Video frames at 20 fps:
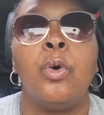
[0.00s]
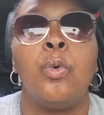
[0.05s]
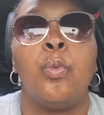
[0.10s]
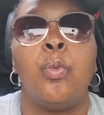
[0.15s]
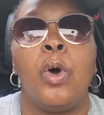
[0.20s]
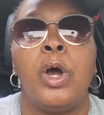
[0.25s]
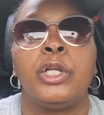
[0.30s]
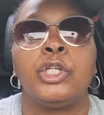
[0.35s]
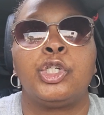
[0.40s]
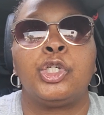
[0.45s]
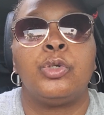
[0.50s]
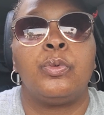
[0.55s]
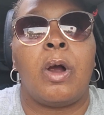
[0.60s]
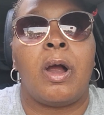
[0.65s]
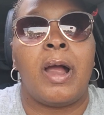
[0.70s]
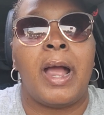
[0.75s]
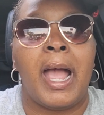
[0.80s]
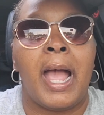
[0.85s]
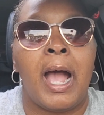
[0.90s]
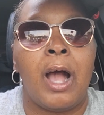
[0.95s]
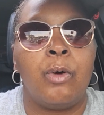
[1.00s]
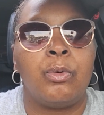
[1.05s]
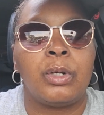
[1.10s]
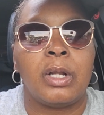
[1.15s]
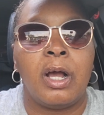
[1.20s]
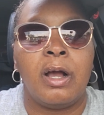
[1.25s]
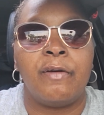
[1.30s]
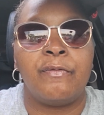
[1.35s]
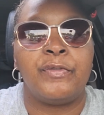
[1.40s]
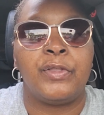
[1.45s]
once you are out
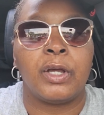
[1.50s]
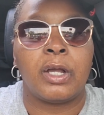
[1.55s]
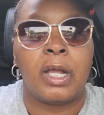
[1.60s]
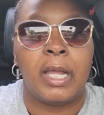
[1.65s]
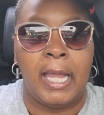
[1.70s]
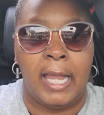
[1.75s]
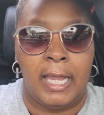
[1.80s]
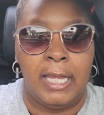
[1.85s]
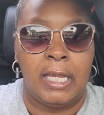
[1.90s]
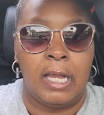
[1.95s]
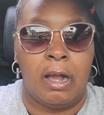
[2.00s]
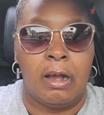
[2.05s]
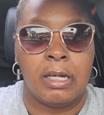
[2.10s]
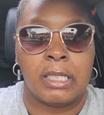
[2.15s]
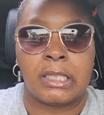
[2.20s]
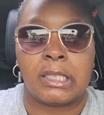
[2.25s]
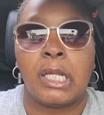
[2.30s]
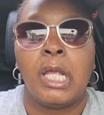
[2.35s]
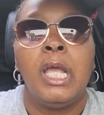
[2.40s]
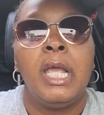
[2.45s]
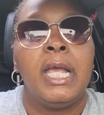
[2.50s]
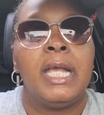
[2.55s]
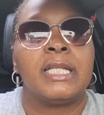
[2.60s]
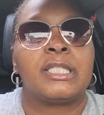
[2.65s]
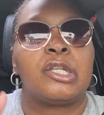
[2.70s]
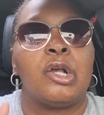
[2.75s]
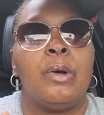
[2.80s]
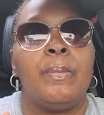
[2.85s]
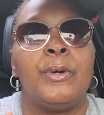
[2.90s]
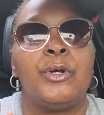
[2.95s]
of the chaos.
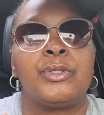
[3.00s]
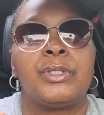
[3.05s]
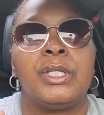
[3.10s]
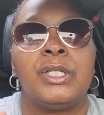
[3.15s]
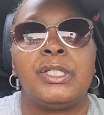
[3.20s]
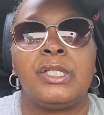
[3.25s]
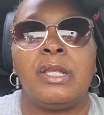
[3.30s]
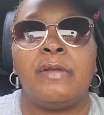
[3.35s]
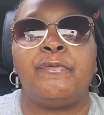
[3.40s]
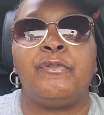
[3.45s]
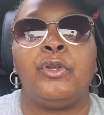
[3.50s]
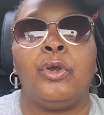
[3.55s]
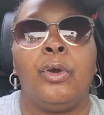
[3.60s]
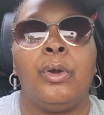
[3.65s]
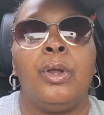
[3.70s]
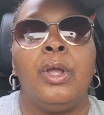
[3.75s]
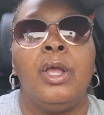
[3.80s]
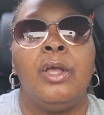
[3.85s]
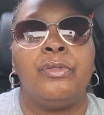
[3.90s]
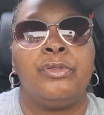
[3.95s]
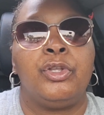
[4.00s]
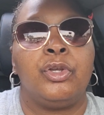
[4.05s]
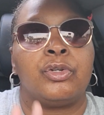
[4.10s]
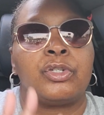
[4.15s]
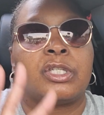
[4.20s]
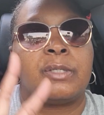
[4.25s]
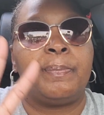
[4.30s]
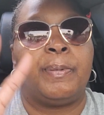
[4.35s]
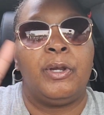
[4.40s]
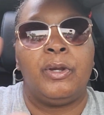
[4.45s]
It's almost as if your
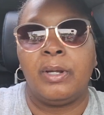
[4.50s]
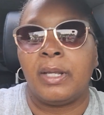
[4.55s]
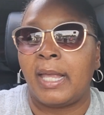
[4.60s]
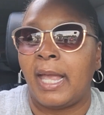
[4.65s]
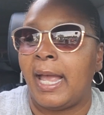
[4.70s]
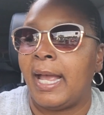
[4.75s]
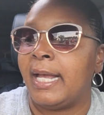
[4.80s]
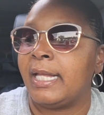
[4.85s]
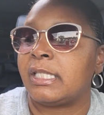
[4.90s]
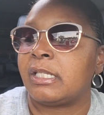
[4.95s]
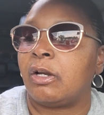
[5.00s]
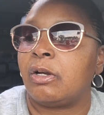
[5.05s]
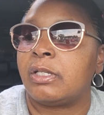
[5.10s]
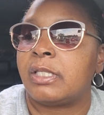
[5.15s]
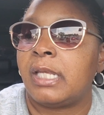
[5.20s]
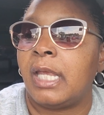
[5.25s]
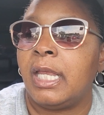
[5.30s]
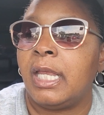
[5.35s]
spirit guides are